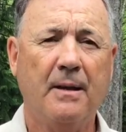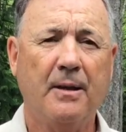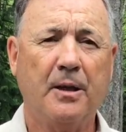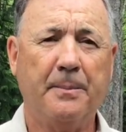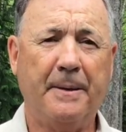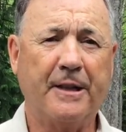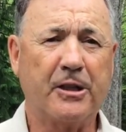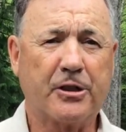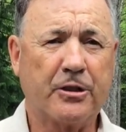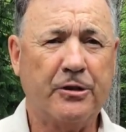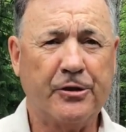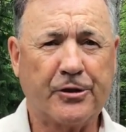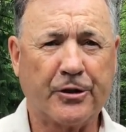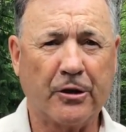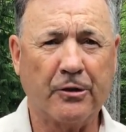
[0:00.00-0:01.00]
The biggest
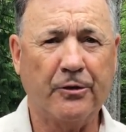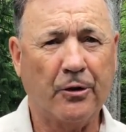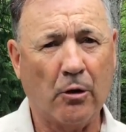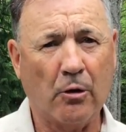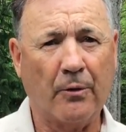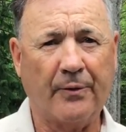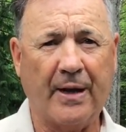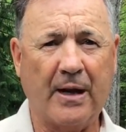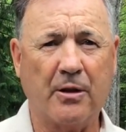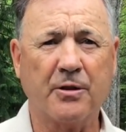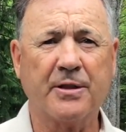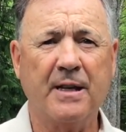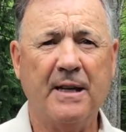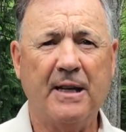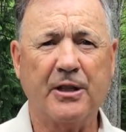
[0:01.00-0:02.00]
concern, though, of
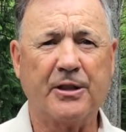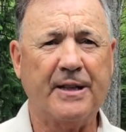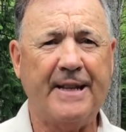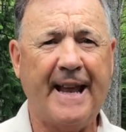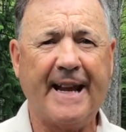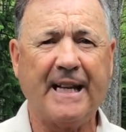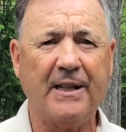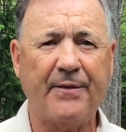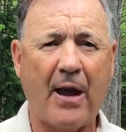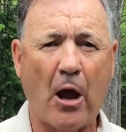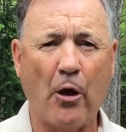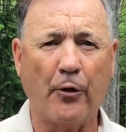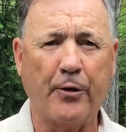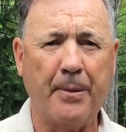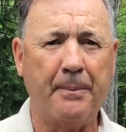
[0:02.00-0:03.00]
theirs is the negative
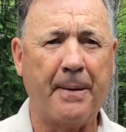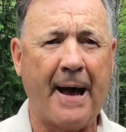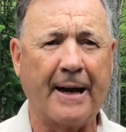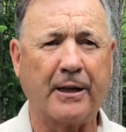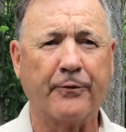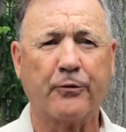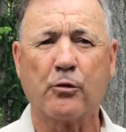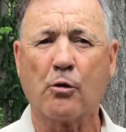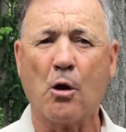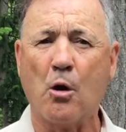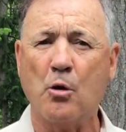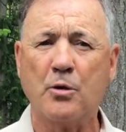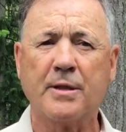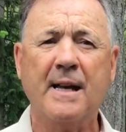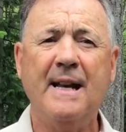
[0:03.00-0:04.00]
health impact of
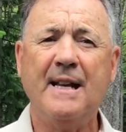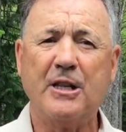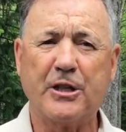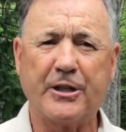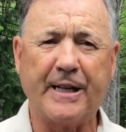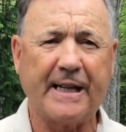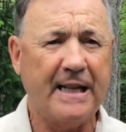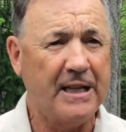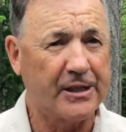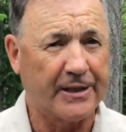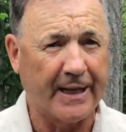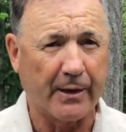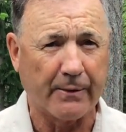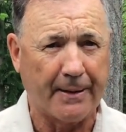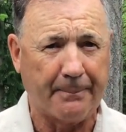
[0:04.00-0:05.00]
crows sticking
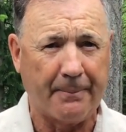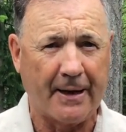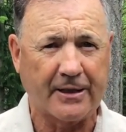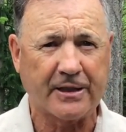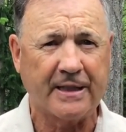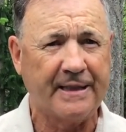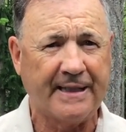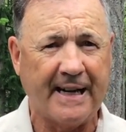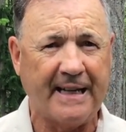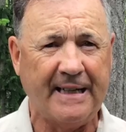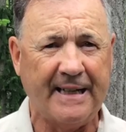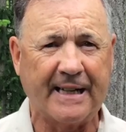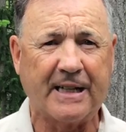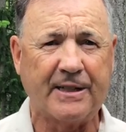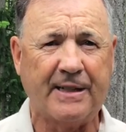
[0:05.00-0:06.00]
cigarette butts containing
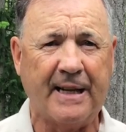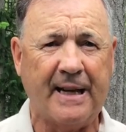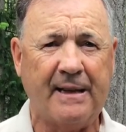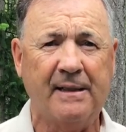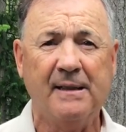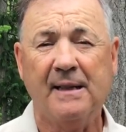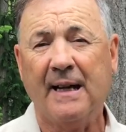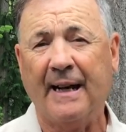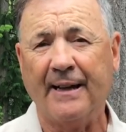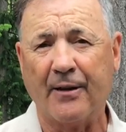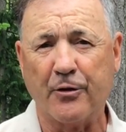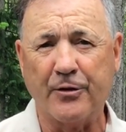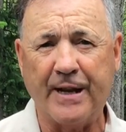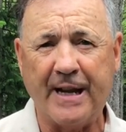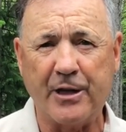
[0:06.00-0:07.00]
nicotine and
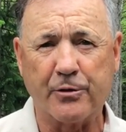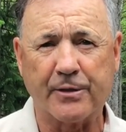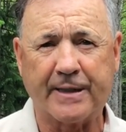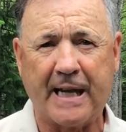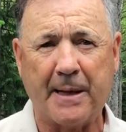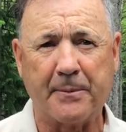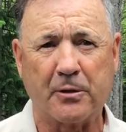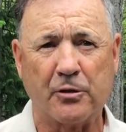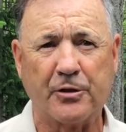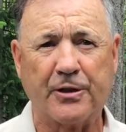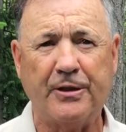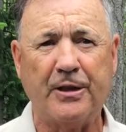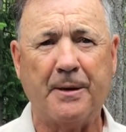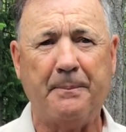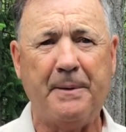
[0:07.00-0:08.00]
other dangerous chemicals
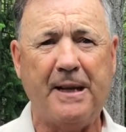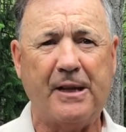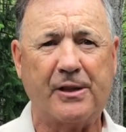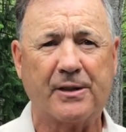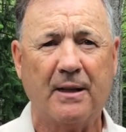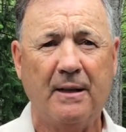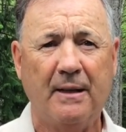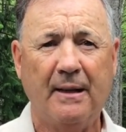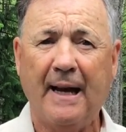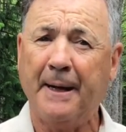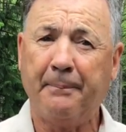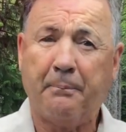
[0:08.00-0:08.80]
in their beaks, and